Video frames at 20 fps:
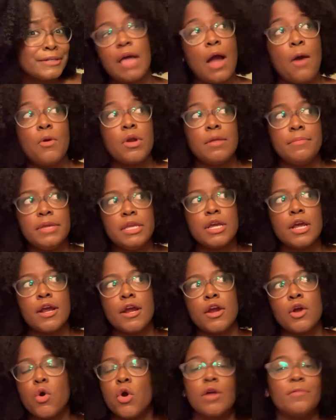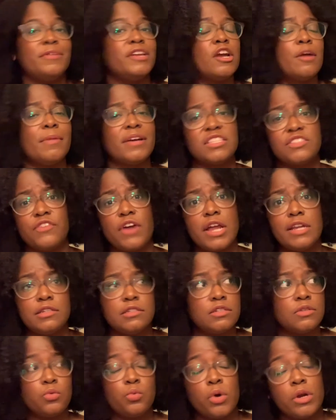I want to be her or be her best friend,
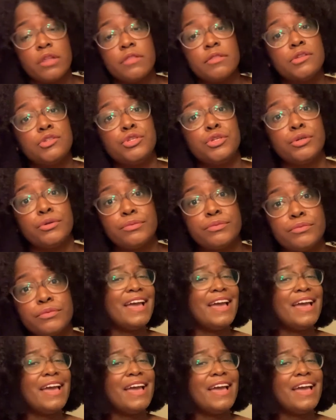one of the two.